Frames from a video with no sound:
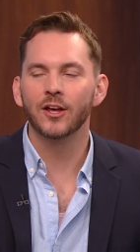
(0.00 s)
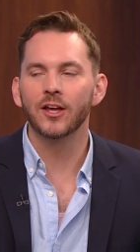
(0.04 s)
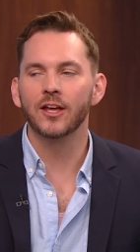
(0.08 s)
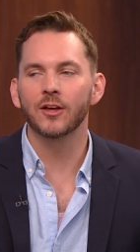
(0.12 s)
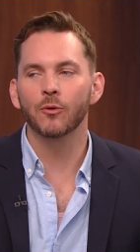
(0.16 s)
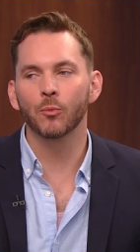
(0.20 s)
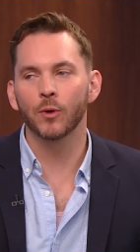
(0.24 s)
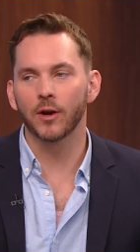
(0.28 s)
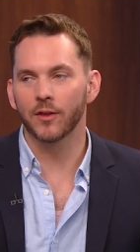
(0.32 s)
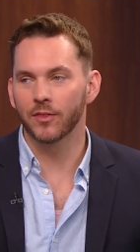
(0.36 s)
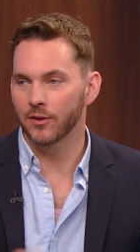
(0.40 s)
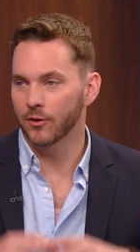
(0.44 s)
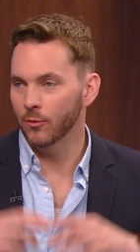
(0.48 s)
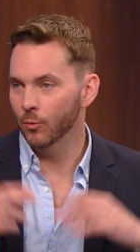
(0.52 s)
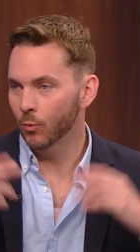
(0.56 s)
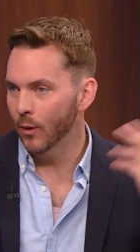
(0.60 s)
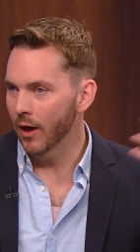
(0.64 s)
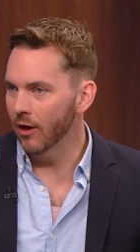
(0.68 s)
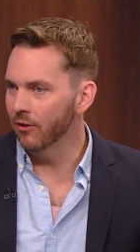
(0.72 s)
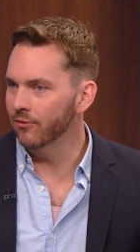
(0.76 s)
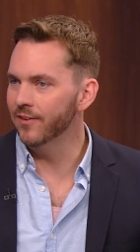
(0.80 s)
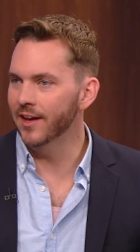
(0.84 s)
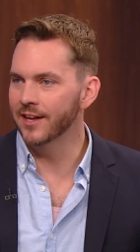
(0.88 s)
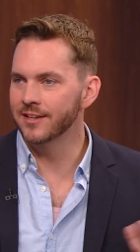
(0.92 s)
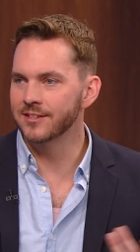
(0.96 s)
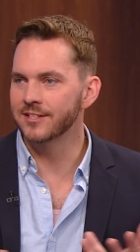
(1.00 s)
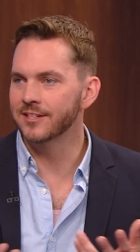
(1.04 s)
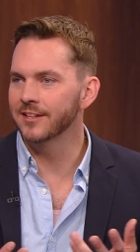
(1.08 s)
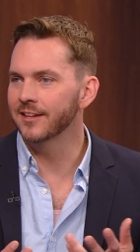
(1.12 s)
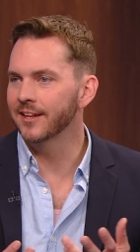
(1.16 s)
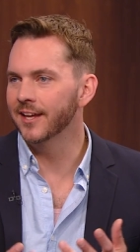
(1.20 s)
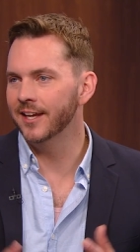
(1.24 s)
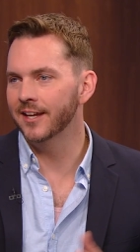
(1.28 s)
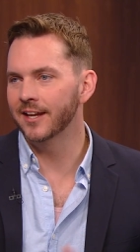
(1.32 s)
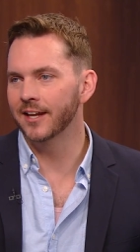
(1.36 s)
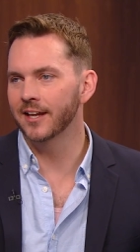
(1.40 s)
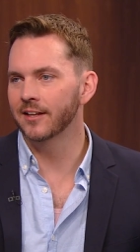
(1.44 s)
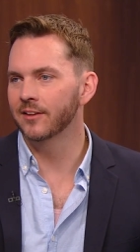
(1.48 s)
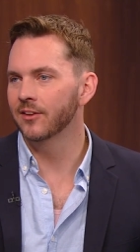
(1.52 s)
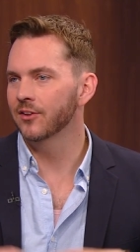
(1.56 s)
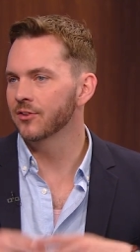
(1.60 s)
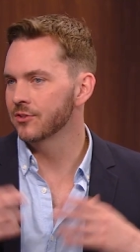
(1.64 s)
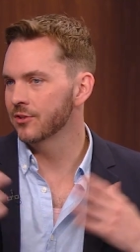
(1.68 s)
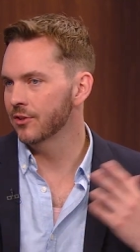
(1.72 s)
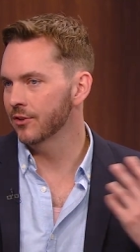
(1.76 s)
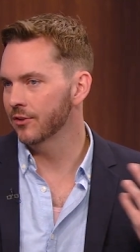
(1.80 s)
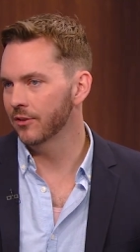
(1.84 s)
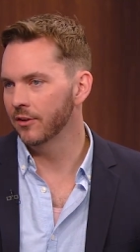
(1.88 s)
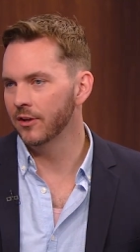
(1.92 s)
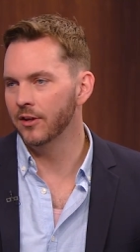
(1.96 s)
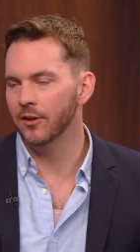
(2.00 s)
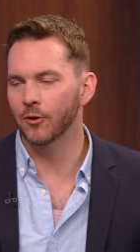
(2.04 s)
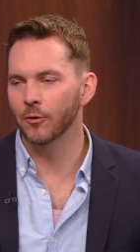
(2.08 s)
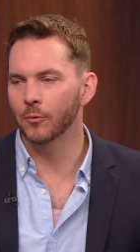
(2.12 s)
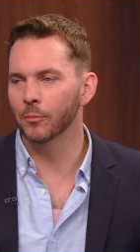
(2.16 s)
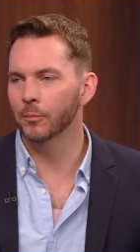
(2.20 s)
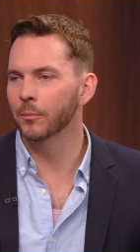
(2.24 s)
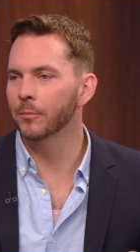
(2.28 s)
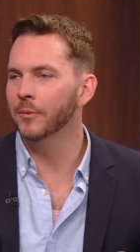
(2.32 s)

where they're well ventilated, there's you know